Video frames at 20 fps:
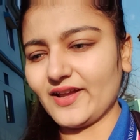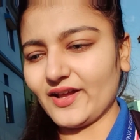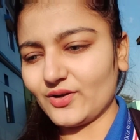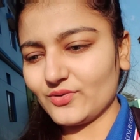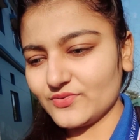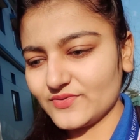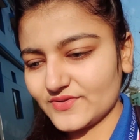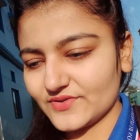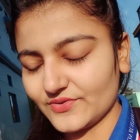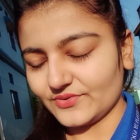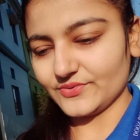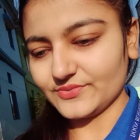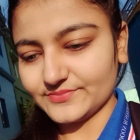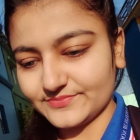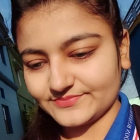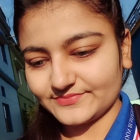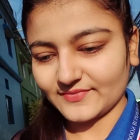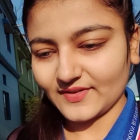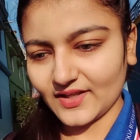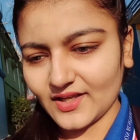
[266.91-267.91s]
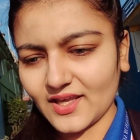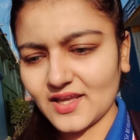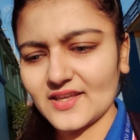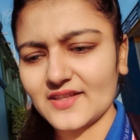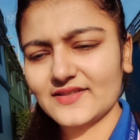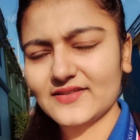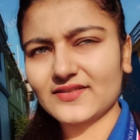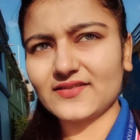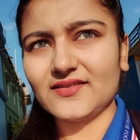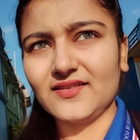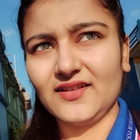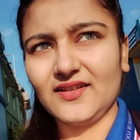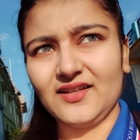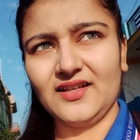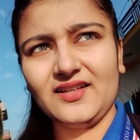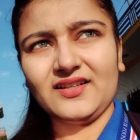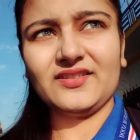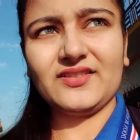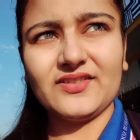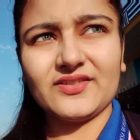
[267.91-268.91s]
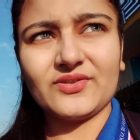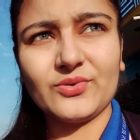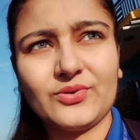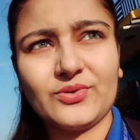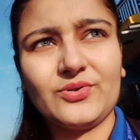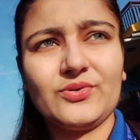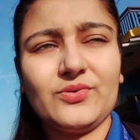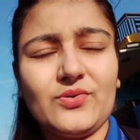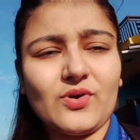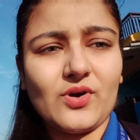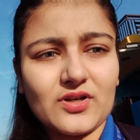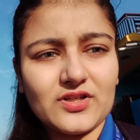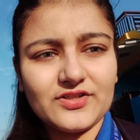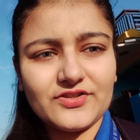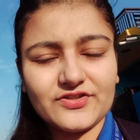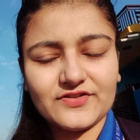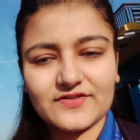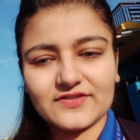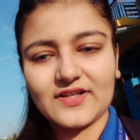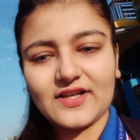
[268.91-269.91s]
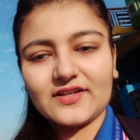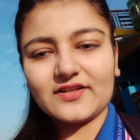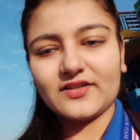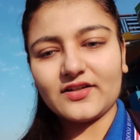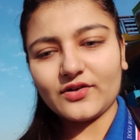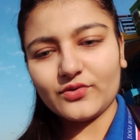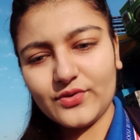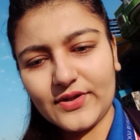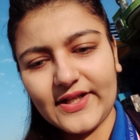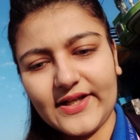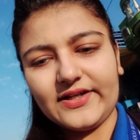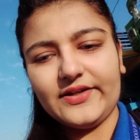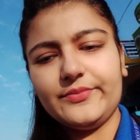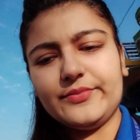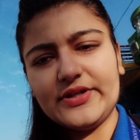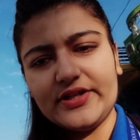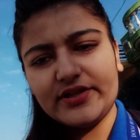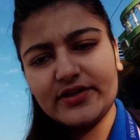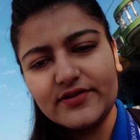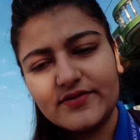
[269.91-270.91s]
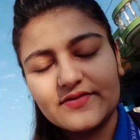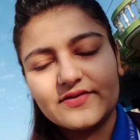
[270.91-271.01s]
So yeah, the road to college is like around 10 minutes.